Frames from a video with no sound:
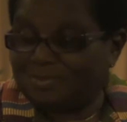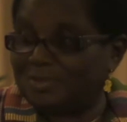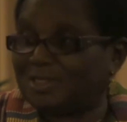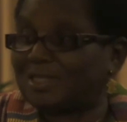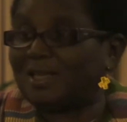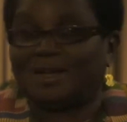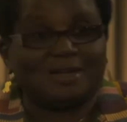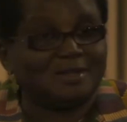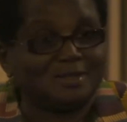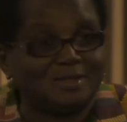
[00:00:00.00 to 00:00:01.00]
It's
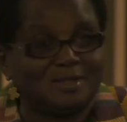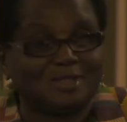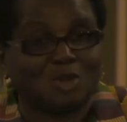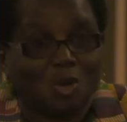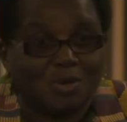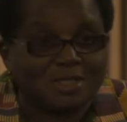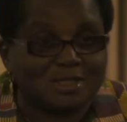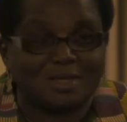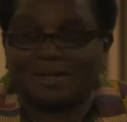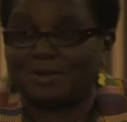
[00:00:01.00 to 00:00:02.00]
there. It's always
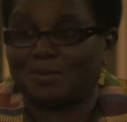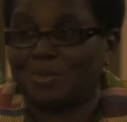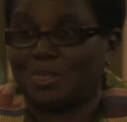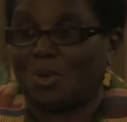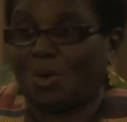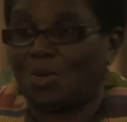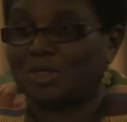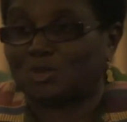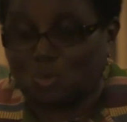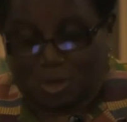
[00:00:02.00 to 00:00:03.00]
there. Or
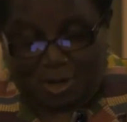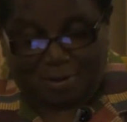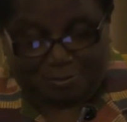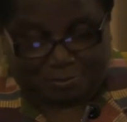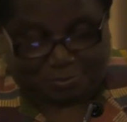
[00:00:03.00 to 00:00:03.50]
it will come.